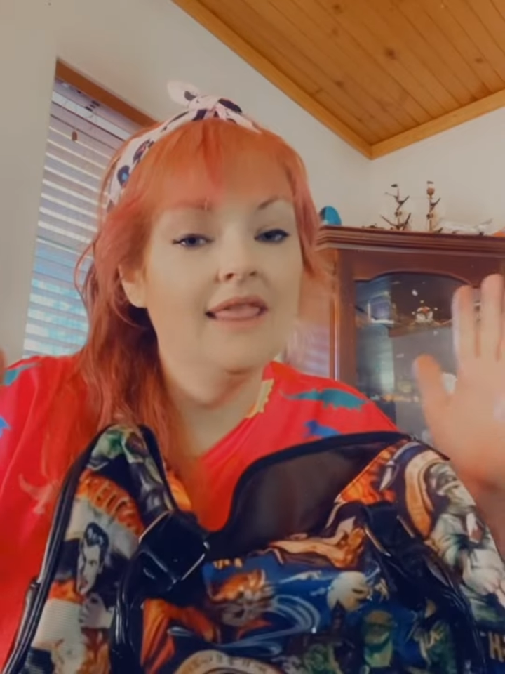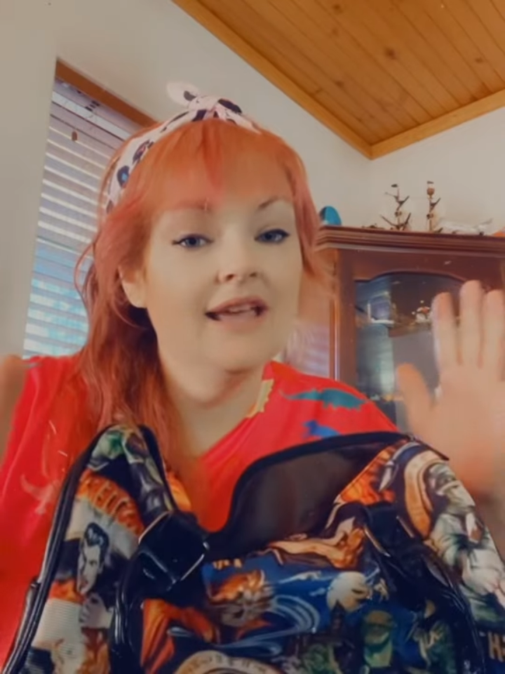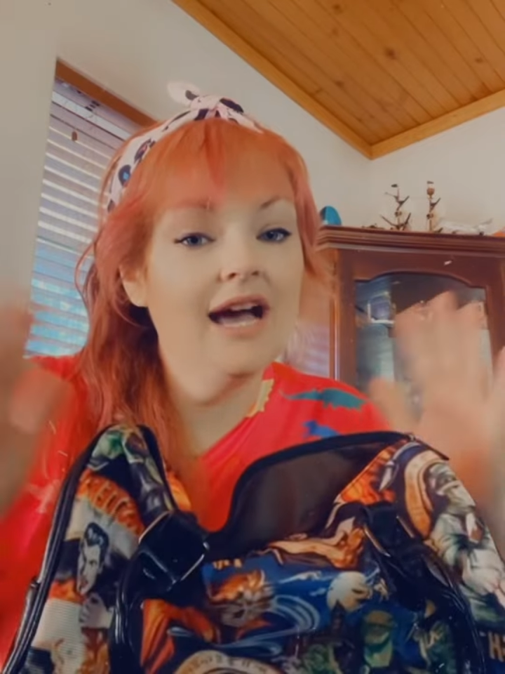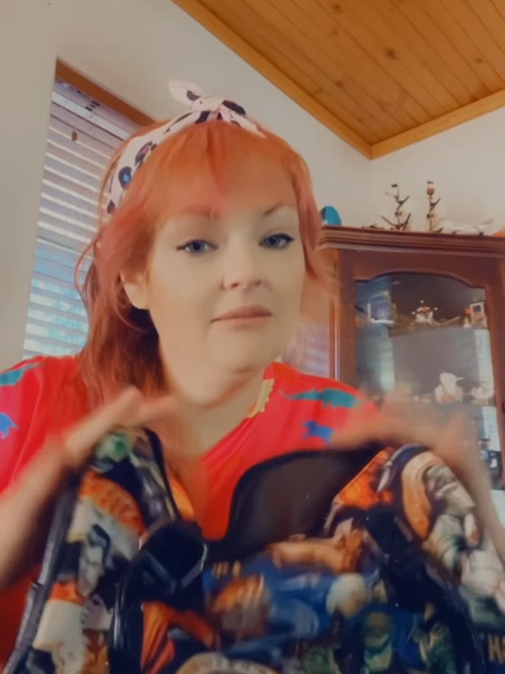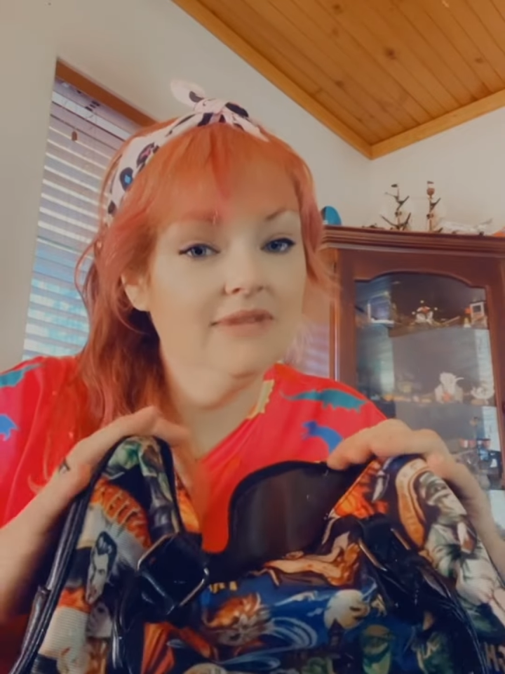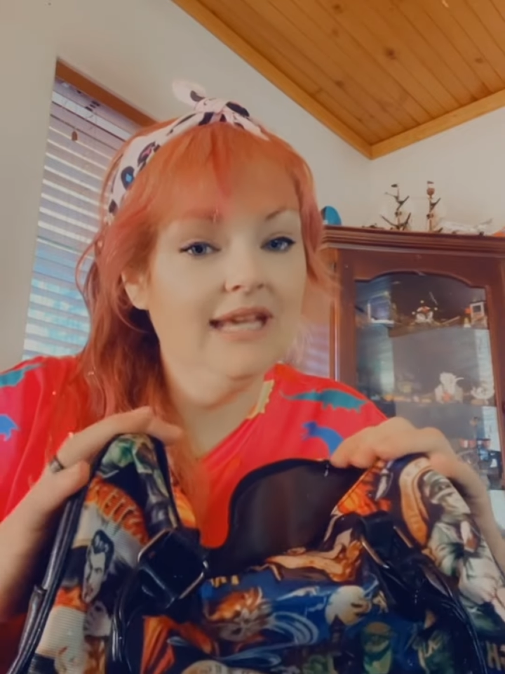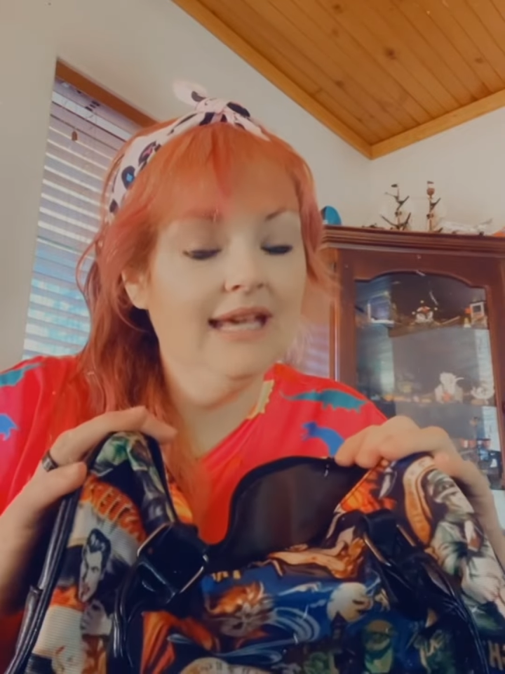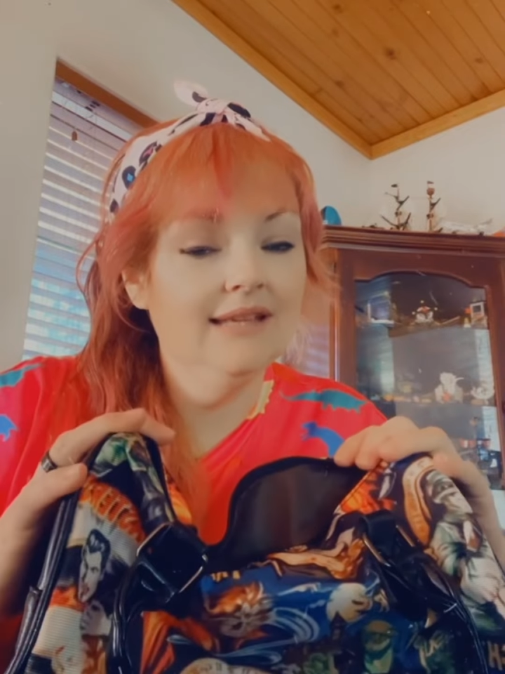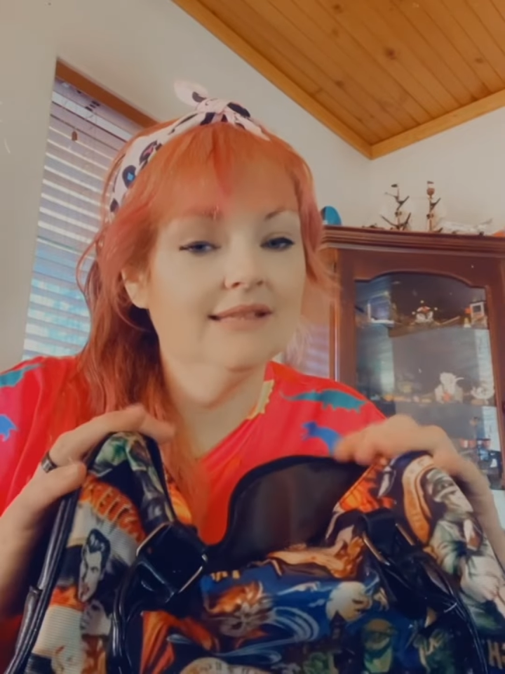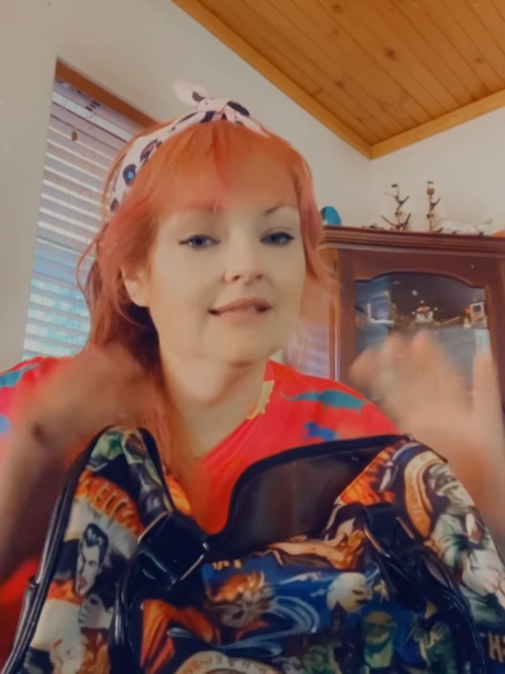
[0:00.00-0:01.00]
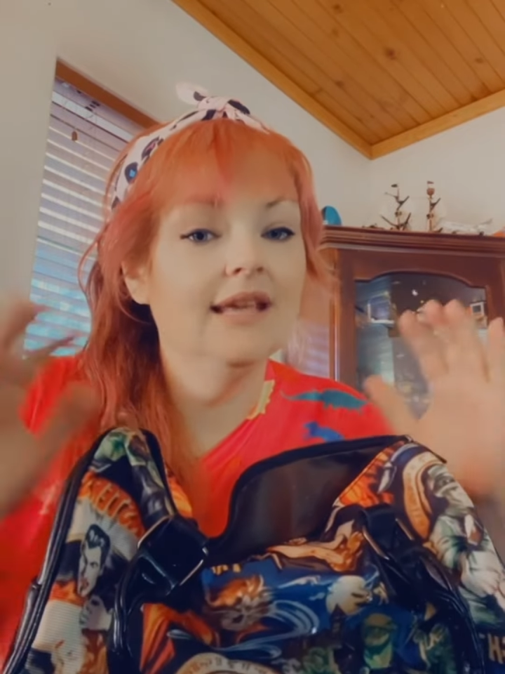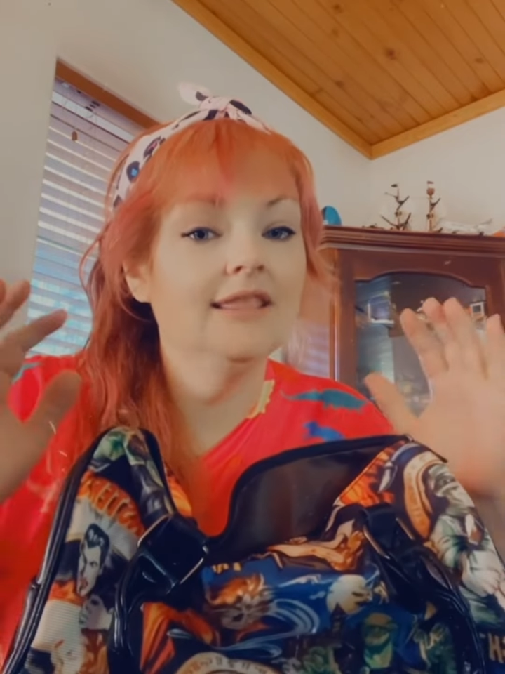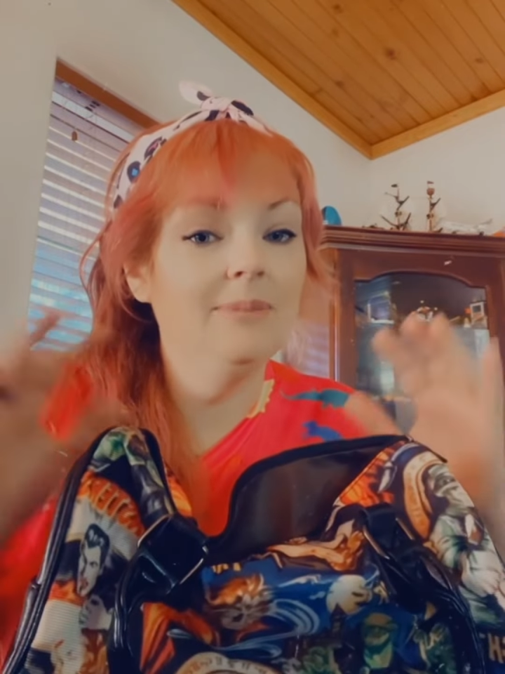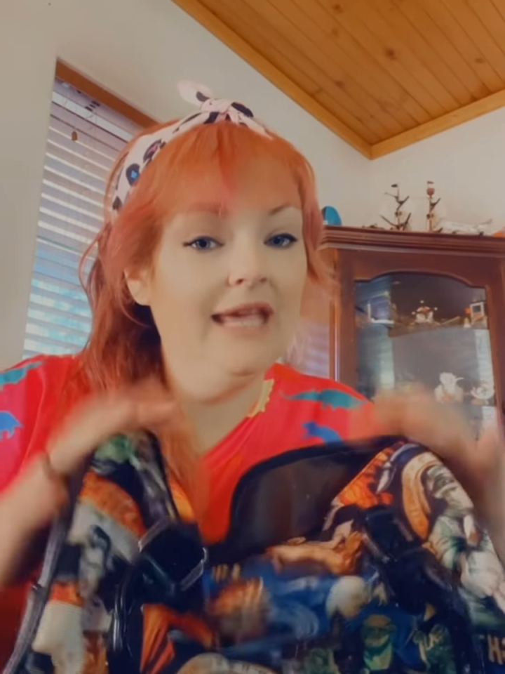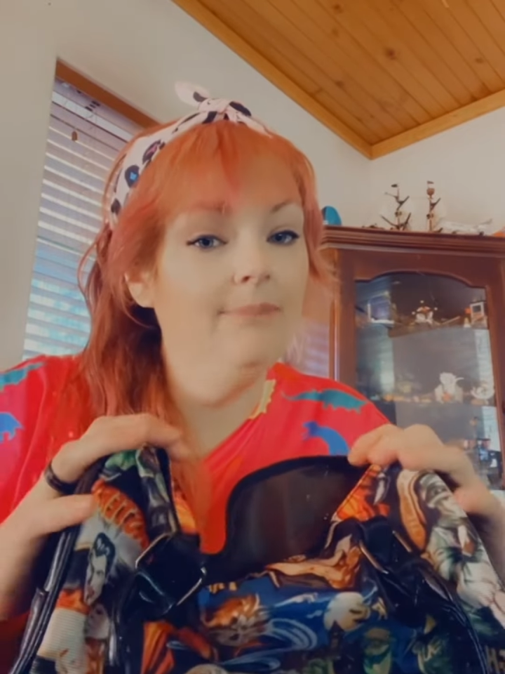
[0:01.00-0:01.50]
the company is,
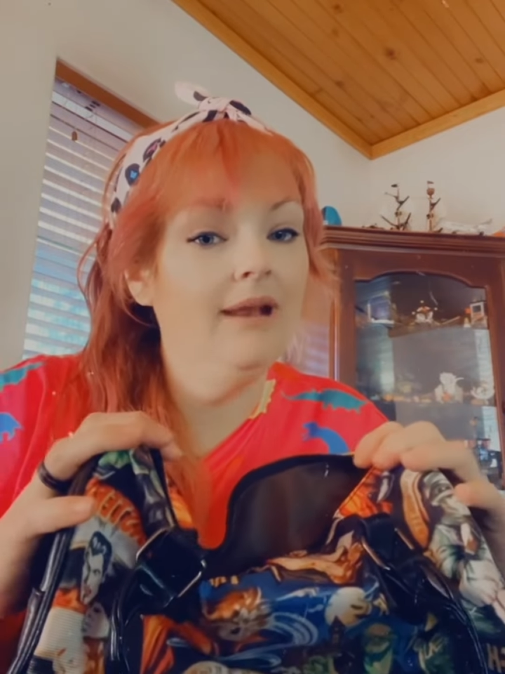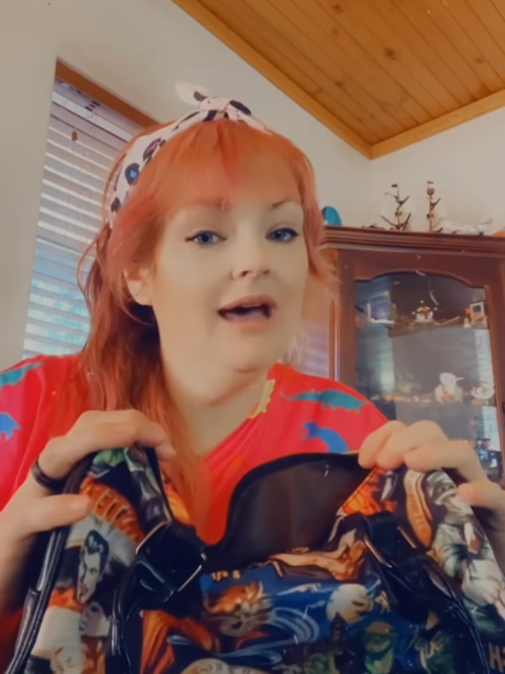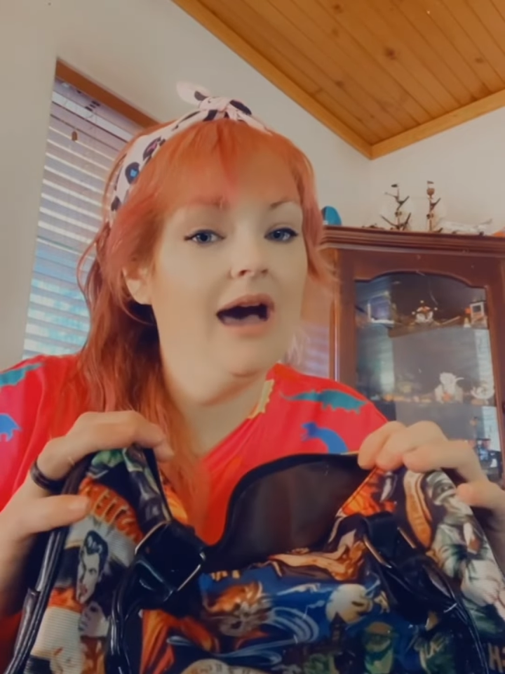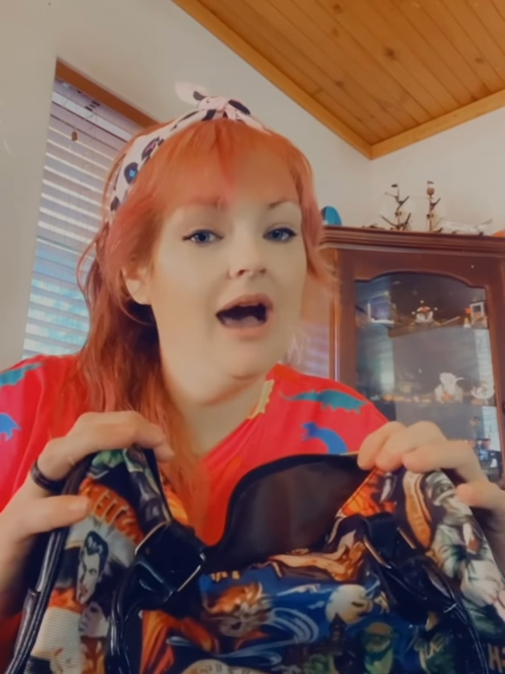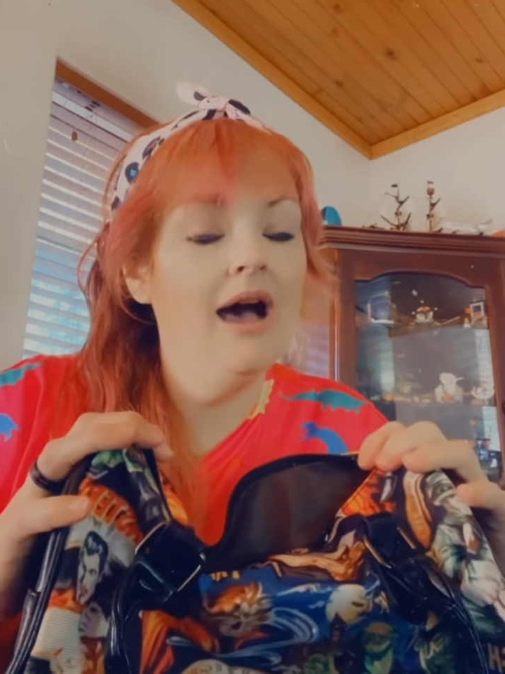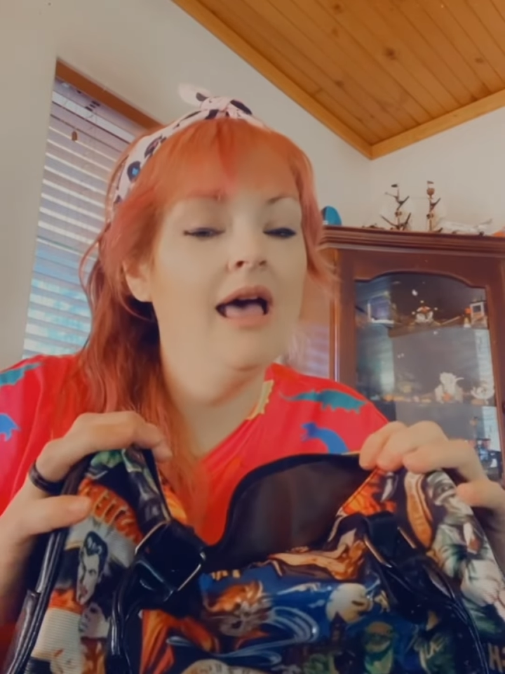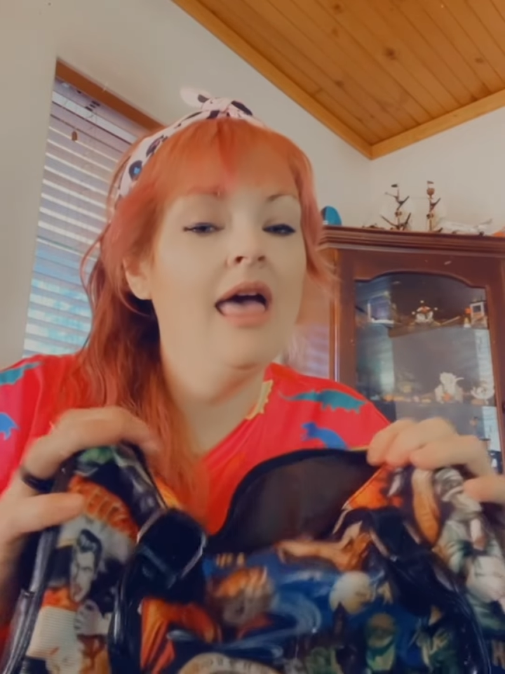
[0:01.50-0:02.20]
the people are.